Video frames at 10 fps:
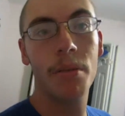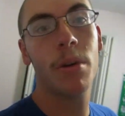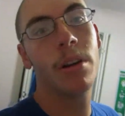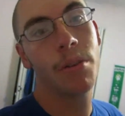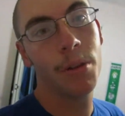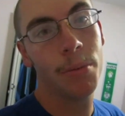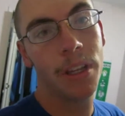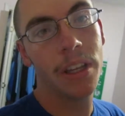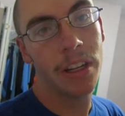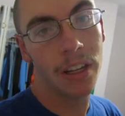I'm ready for the
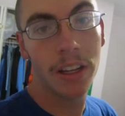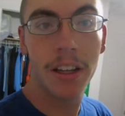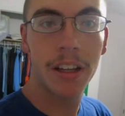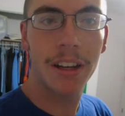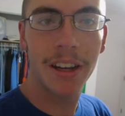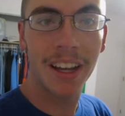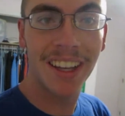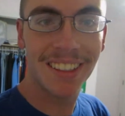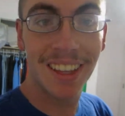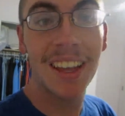weekend. Good night
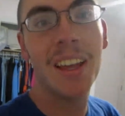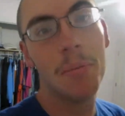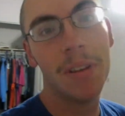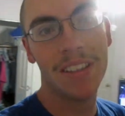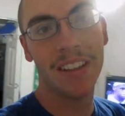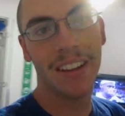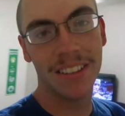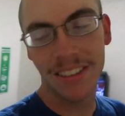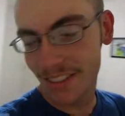guys. Peace out.